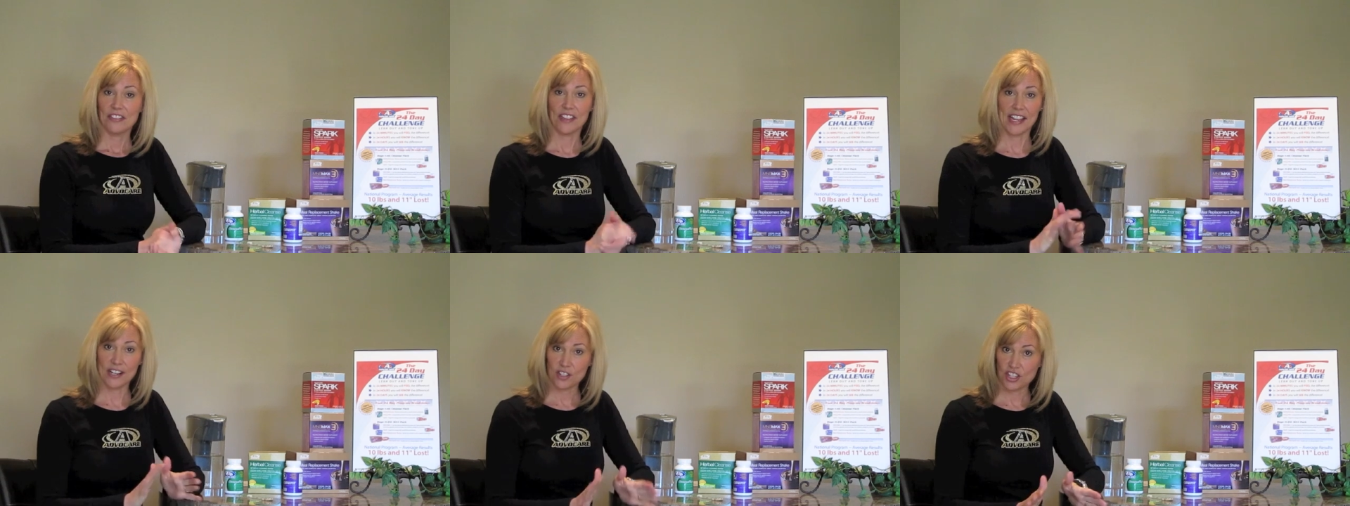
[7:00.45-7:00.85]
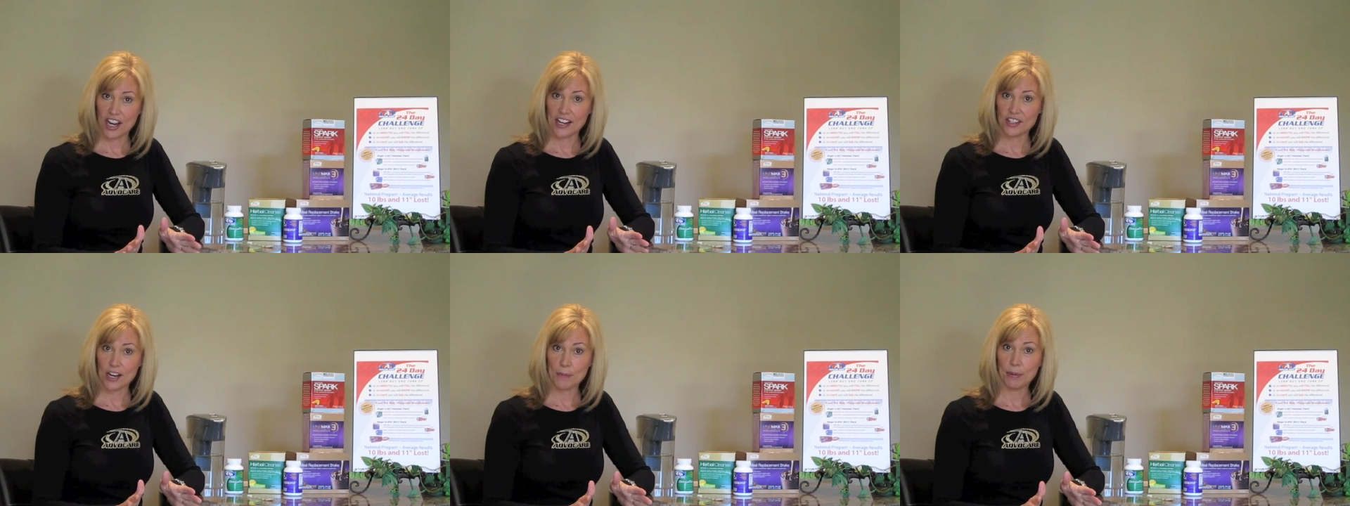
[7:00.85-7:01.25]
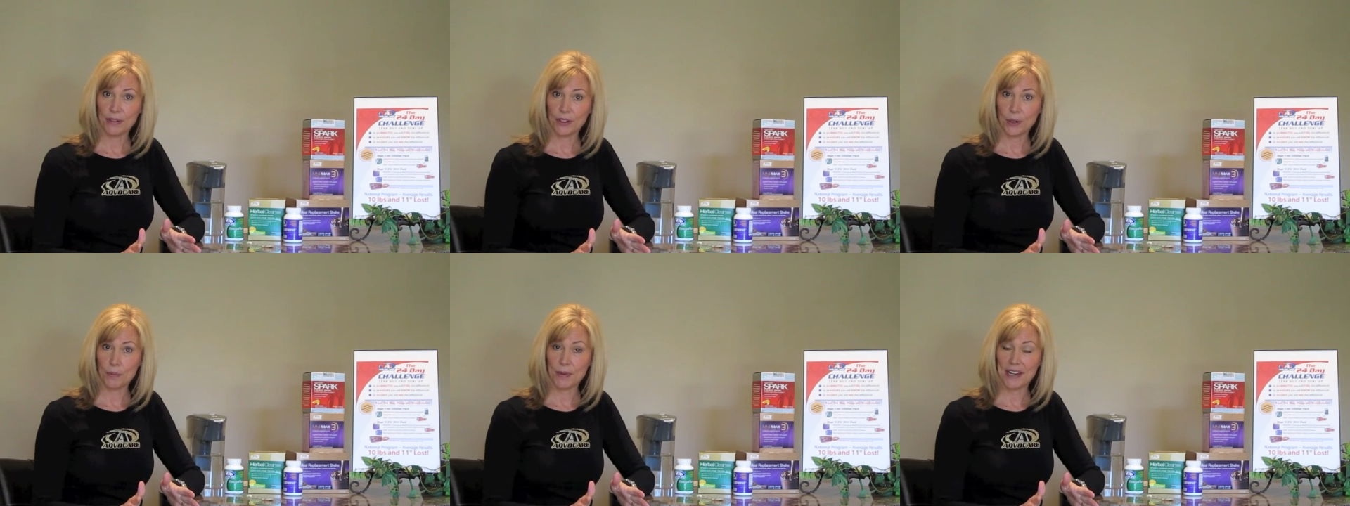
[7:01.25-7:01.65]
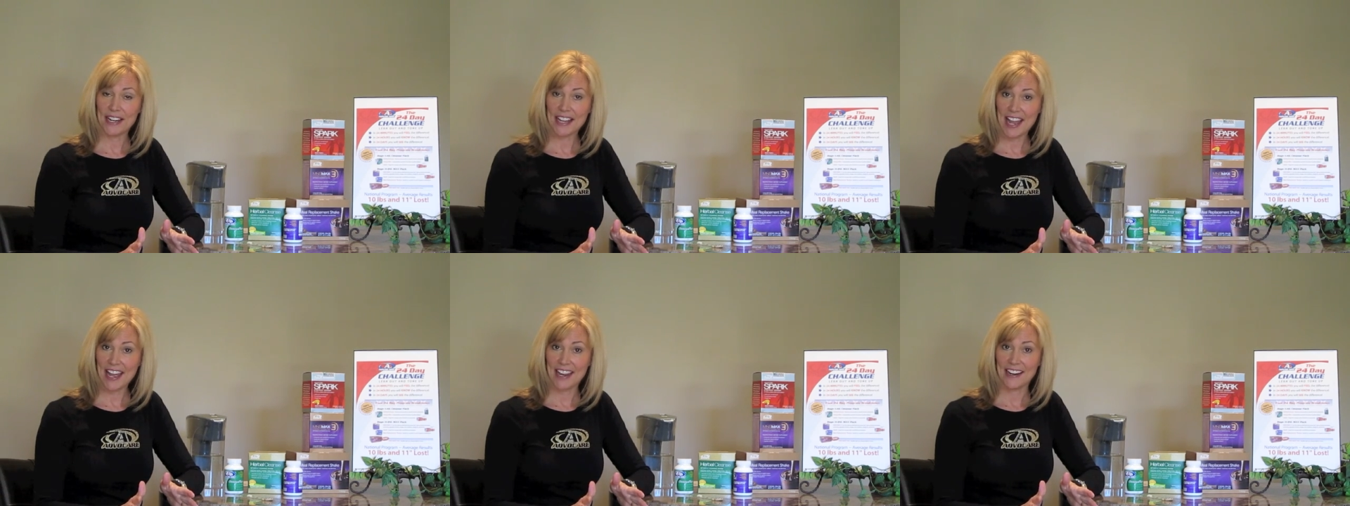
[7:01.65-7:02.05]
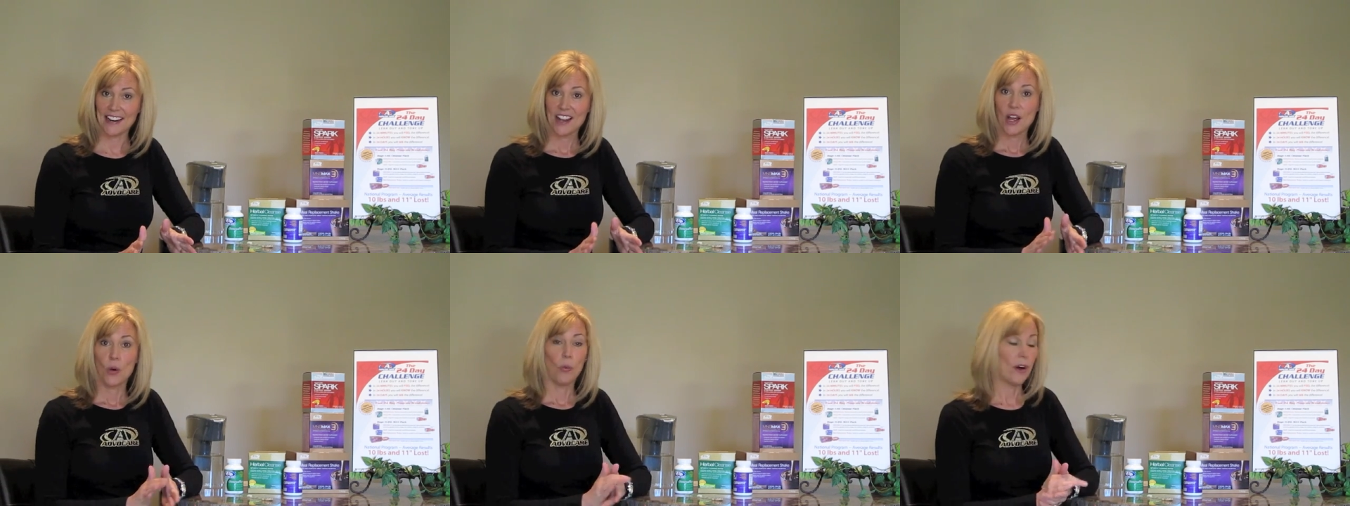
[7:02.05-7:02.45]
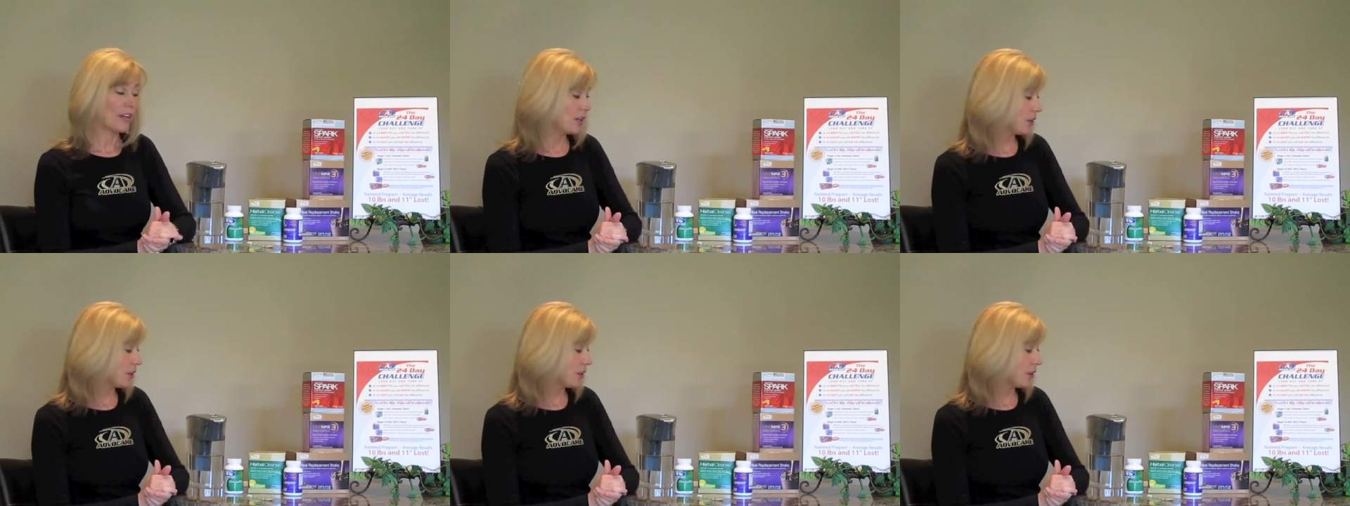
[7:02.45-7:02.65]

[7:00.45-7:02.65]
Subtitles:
things change up a little bit again. What